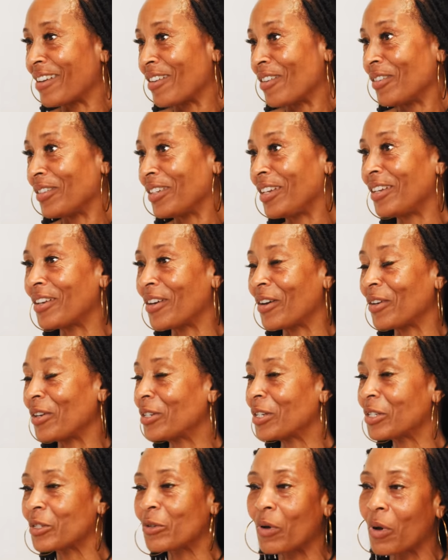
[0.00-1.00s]
So, you know,
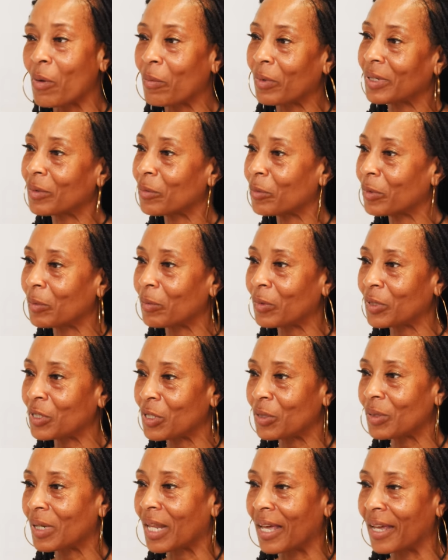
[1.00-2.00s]
you just go on with what
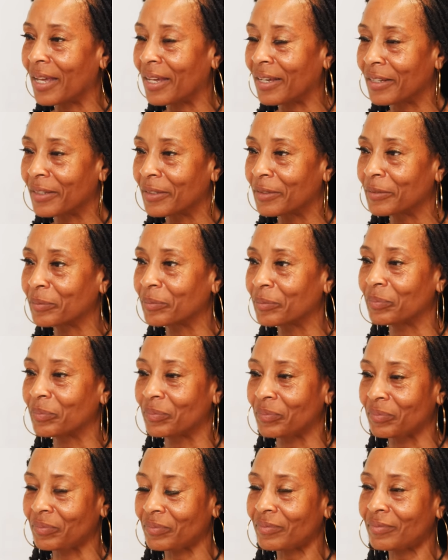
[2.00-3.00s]
you like.
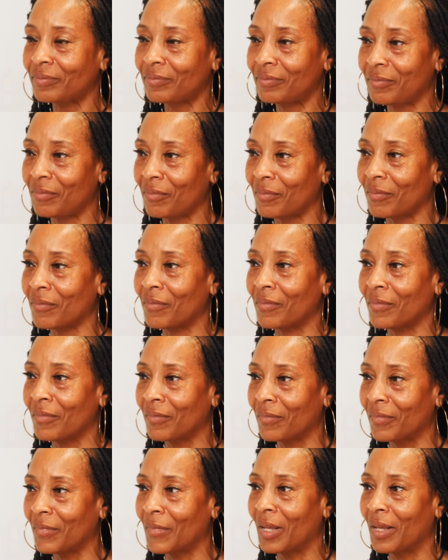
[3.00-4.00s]
Wow. Wow.